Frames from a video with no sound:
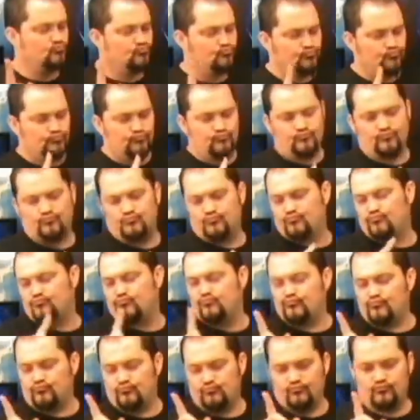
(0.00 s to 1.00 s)

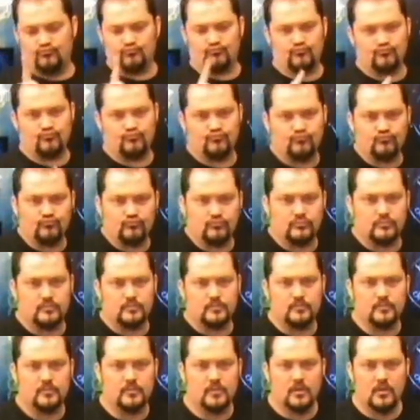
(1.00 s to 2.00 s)

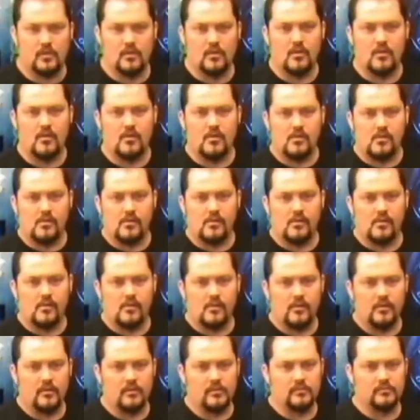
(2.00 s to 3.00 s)

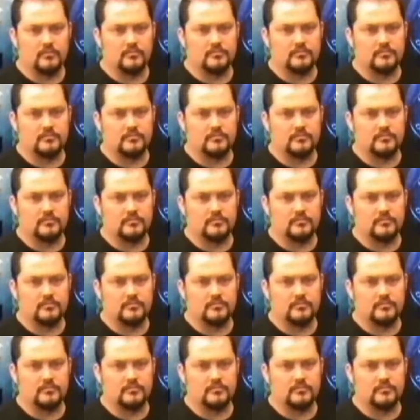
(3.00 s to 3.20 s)
The person shown says nothing.